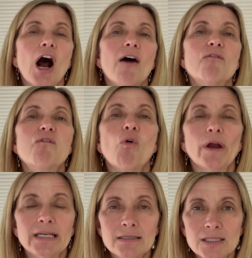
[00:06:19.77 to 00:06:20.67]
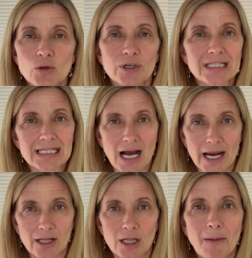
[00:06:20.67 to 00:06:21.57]
avoidance or
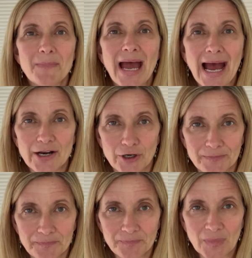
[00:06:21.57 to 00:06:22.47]
denial pattern.